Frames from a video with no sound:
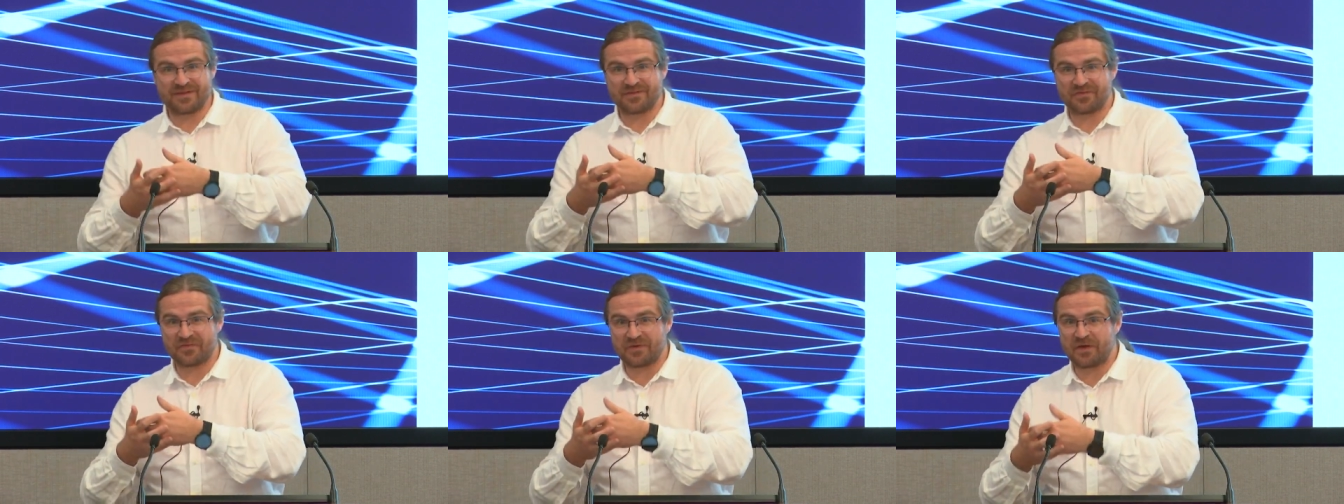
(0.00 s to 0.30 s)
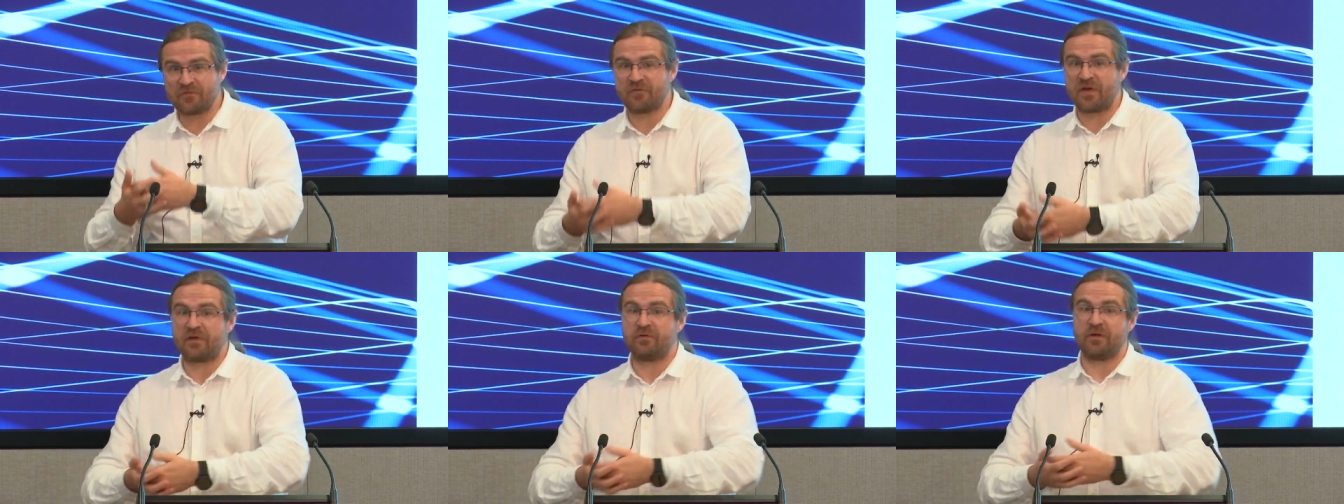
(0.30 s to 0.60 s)
there
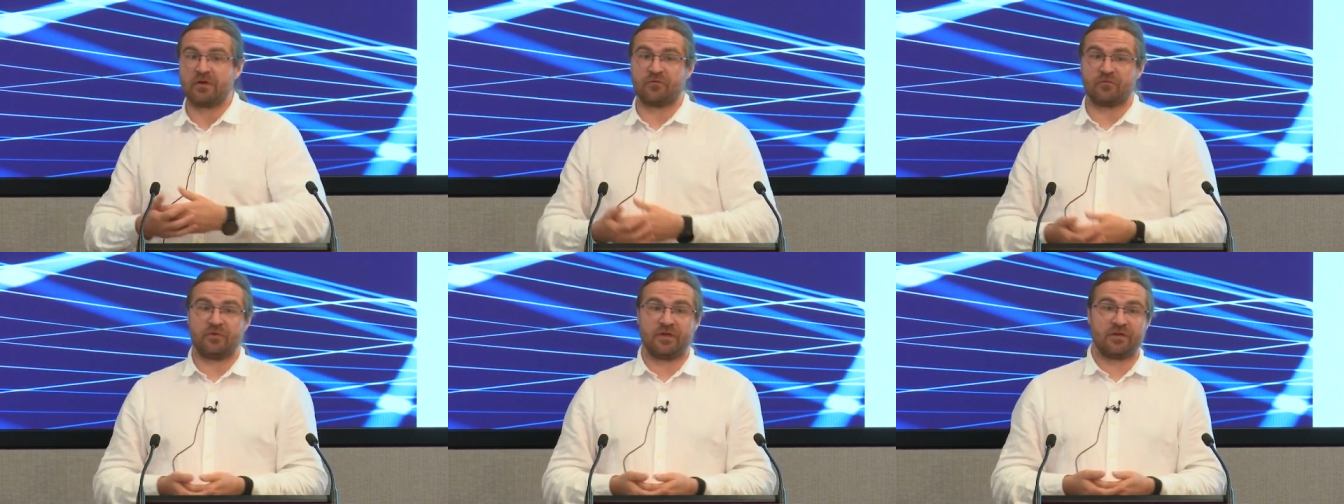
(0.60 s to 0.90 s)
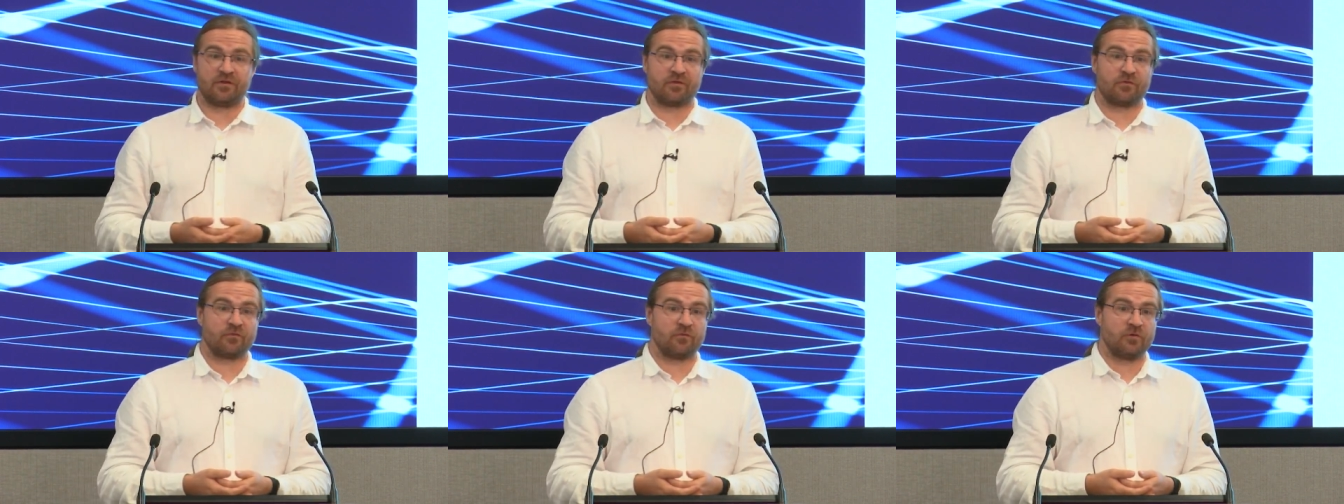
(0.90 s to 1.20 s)
are various
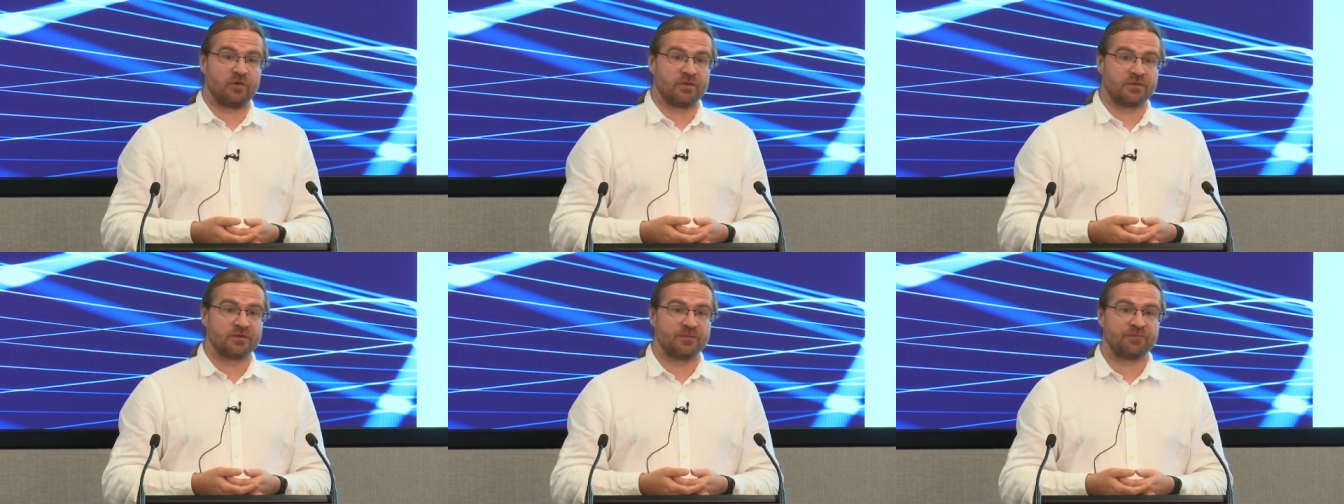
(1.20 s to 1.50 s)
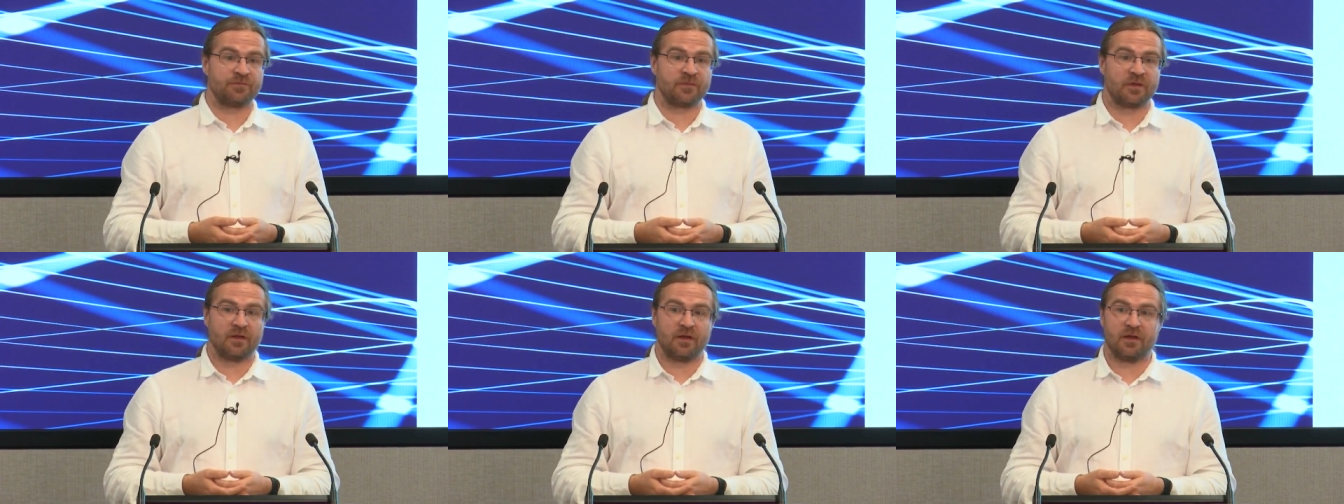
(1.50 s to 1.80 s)
reasons for it.
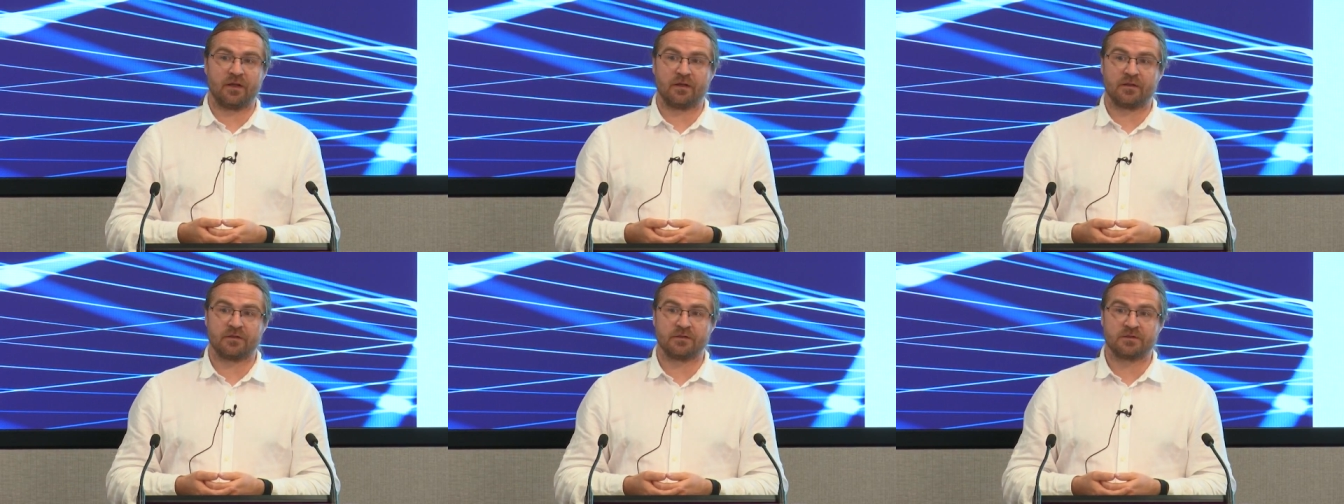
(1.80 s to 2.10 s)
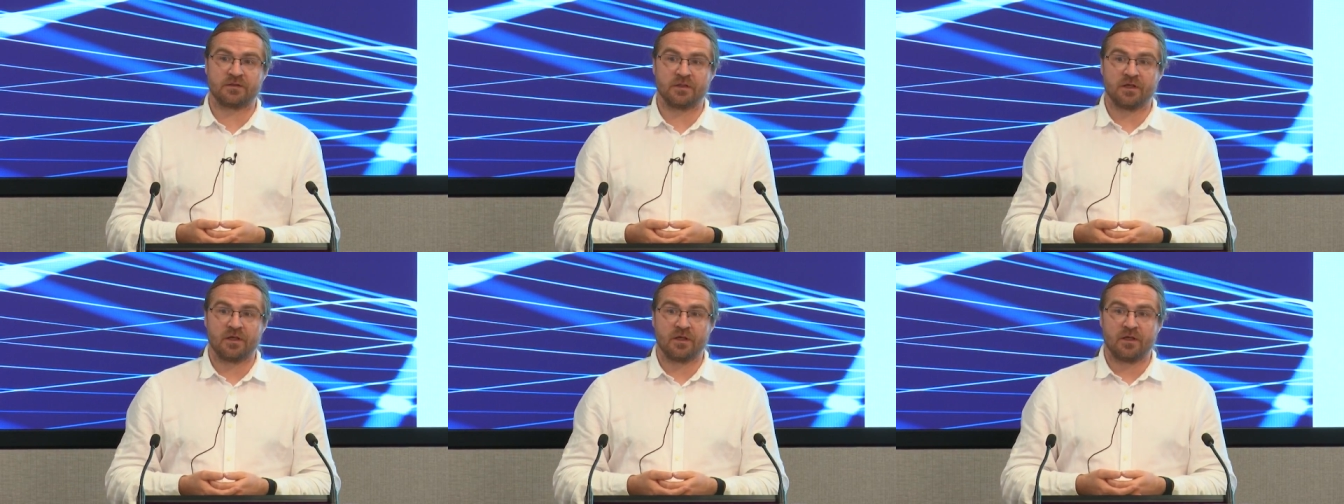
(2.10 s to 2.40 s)
And